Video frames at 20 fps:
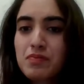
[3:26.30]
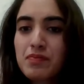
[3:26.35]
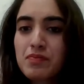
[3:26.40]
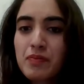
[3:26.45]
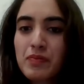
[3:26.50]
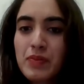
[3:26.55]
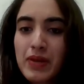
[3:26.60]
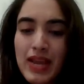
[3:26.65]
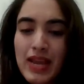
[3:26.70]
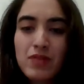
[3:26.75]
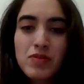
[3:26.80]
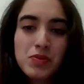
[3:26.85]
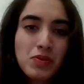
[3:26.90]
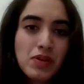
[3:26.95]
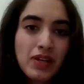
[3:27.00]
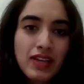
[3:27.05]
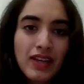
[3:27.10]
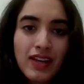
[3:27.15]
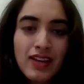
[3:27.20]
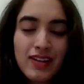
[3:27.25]
when I was
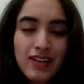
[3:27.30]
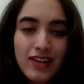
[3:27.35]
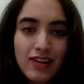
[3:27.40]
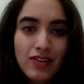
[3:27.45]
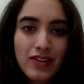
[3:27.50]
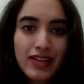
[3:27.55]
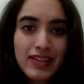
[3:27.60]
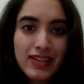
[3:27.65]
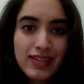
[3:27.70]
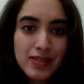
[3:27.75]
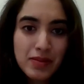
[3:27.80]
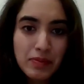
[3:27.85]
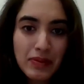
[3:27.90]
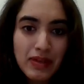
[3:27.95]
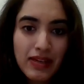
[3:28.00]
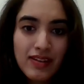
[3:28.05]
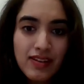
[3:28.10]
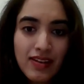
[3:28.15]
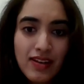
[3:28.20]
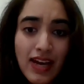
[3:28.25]
working in Deloitte as
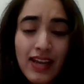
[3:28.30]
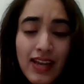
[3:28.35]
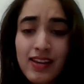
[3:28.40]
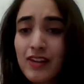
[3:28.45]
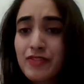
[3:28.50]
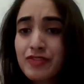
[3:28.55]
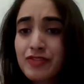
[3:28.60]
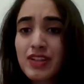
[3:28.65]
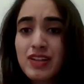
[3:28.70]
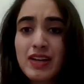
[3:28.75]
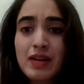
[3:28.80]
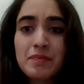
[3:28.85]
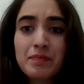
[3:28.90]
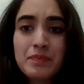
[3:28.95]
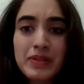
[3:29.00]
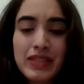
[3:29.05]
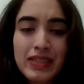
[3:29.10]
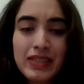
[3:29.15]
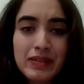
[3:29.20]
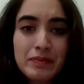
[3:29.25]
well, I loved the
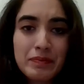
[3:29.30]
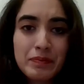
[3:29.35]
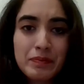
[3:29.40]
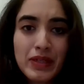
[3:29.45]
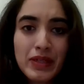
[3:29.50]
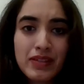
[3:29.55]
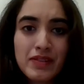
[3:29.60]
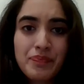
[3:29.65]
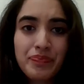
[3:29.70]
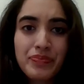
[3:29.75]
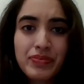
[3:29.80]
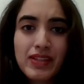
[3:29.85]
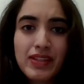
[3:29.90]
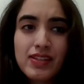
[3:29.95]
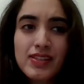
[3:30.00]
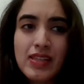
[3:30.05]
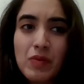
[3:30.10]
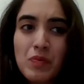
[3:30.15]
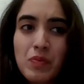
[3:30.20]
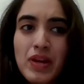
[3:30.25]
company, but
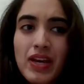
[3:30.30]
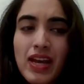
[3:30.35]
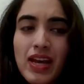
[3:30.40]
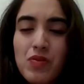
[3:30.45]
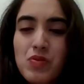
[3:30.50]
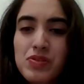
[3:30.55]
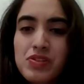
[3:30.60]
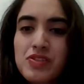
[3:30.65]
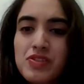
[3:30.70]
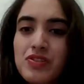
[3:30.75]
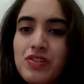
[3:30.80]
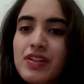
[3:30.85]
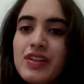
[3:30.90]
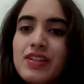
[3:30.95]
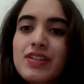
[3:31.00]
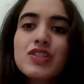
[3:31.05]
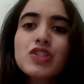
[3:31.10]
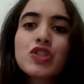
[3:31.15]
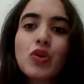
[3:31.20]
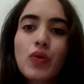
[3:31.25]
somewhere I wasn't really
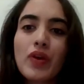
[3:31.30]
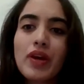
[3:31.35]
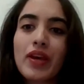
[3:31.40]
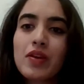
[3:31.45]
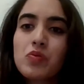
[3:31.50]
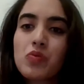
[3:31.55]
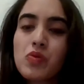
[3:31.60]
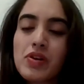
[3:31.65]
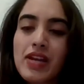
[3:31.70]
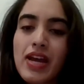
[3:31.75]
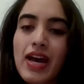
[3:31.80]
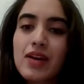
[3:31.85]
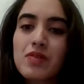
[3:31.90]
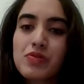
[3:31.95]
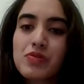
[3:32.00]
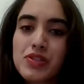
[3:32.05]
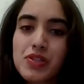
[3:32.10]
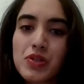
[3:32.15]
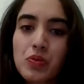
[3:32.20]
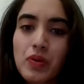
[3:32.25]
enjoying what I
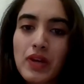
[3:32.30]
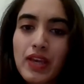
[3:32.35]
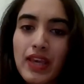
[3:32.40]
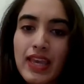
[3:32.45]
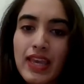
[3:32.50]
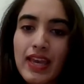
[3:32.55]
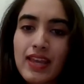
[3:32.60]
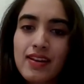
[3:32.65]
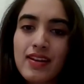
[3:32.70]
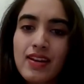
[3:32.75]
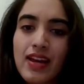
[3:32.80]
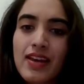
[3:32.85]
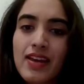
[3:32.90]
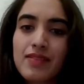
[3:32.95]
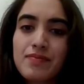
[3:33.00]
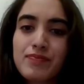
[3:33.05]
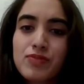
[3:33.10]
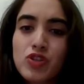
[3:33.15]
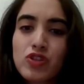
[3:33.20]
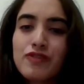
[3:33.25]
was doing. And
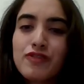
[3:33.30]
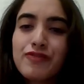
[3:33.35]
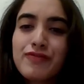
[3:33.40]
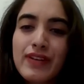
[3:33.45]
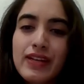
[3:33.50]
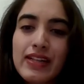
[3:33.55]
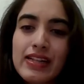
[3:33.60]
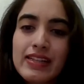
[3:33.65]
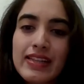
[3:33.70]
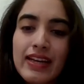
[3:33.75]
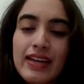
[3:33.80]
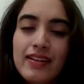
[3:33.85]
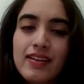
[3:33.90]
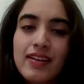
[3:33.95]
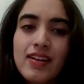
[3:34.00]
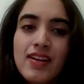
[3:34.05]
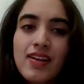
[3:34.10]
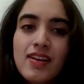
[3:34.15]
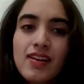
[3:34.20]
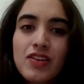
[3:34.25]
I sort of felt that,
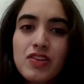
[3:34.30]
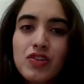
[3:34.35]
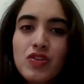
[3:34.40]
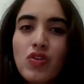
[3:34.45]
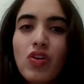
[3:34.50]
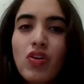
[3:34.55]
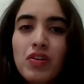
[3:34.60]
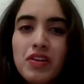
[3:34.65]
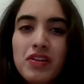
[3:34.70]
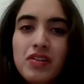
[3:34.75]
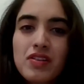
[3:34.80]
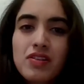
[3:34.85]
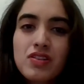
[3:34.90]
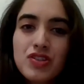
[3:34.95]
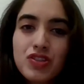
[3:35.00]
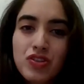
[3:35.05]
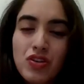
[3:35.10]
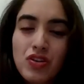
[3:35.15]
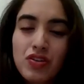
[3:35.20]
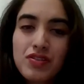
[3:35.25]
audit and
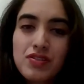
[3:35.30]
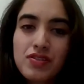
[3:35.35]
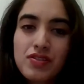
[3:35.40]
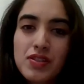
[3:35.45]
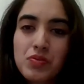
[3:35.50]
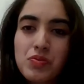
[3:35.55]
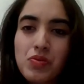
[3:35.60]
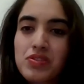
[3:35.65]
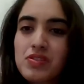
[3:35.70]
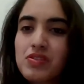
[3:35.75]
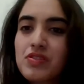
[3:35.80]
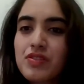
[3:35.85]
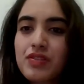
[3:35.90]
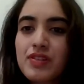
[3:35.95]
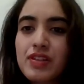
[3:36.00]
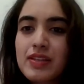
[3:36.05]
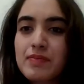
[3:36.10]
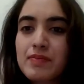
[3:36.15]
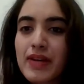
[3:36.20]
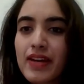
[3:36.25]
assurance wasn't
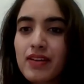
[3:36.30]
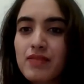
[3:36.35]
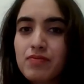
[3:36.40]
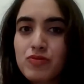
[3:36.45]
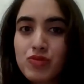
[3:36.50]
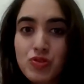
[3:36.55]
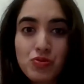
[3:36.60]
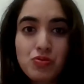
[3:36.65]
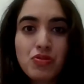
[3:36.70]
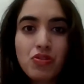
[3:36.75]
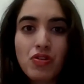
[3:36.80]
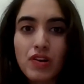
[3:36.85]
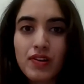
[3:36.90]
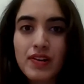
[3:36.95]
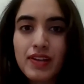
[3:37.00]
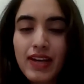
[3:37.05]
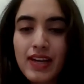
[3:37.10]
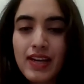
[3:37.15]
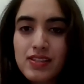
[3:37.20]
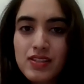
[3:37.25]
really my true
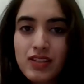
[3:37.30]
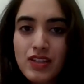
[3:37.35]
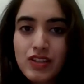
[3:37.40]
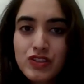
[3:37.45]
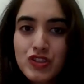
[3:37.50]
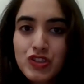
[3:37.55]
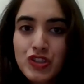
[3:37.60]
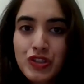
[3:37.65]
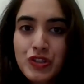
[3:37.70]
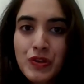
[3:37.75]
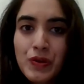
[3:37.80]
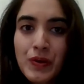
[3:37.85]
calling as such.